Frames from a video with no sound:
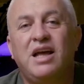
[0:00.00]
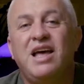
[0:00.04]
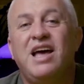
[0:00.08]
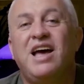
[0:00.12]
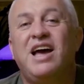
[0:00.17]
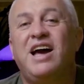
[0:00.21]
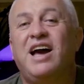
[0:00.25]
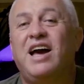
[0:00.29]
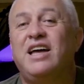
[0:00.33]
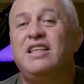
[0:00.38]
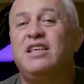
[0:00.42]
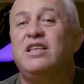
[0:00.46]

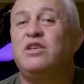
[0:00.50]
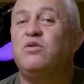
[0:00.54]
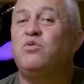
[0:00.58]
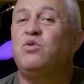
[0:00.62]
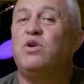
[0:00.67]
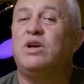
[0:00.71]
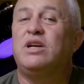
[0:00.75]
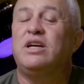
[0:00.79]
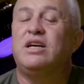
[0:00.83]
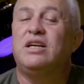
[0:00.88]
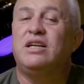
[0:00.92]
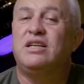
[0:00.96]
I didn't
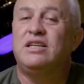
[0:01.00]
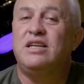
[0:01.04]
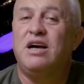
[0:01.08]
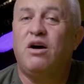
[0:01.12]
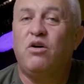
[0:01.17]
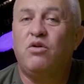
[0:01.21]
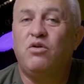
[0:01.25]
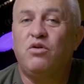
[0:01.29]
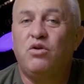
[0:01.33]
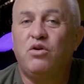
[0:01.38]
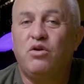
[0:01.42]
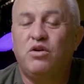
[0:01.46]
want to
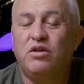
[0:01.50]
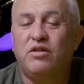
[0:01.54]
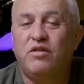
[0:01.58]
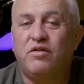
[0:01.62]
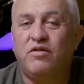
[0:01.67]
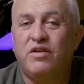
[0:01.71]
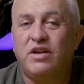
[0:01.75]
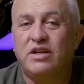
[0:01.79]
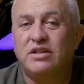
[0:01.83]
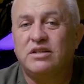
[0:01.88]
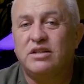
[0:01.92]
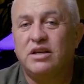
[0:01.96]
download
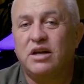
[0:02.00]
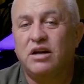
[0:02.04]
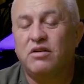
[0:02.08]
these